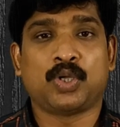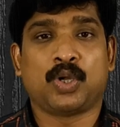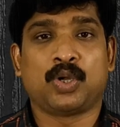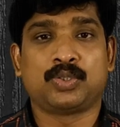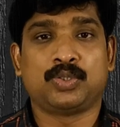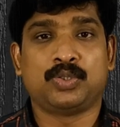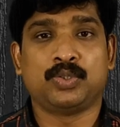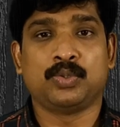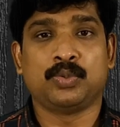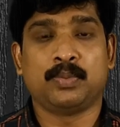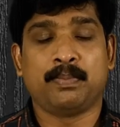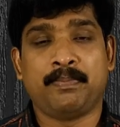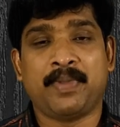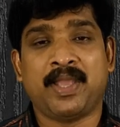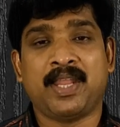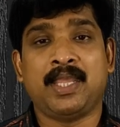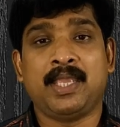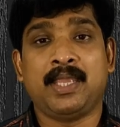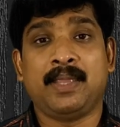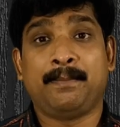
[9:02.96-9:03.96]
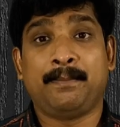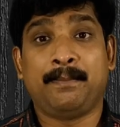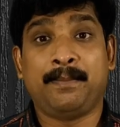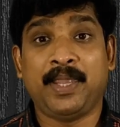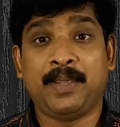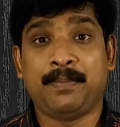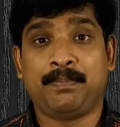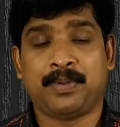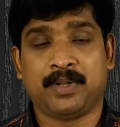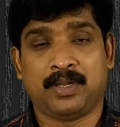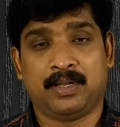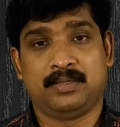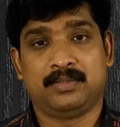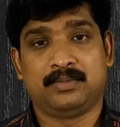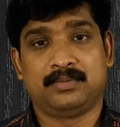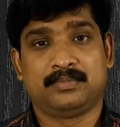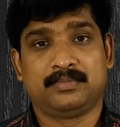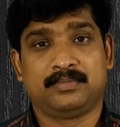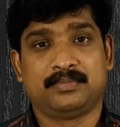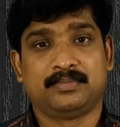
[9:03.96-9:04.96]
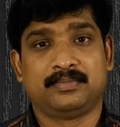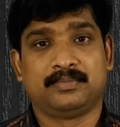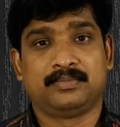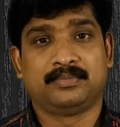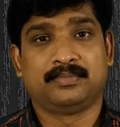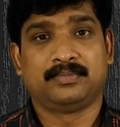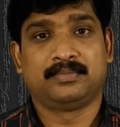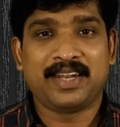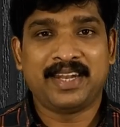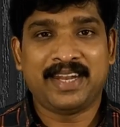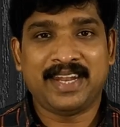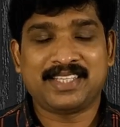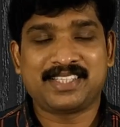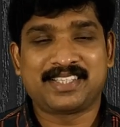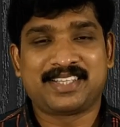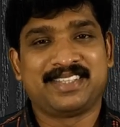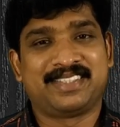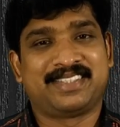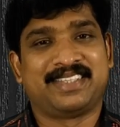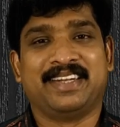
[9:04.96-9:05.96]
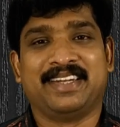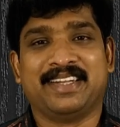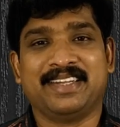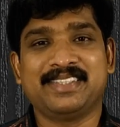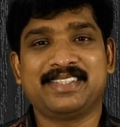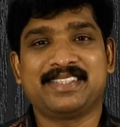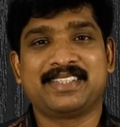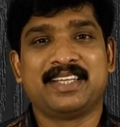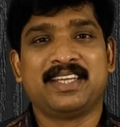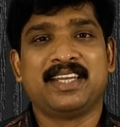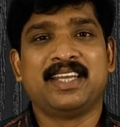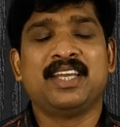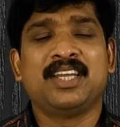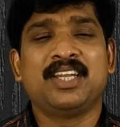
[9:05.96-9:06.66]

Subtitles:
talk to many people. Next sentence,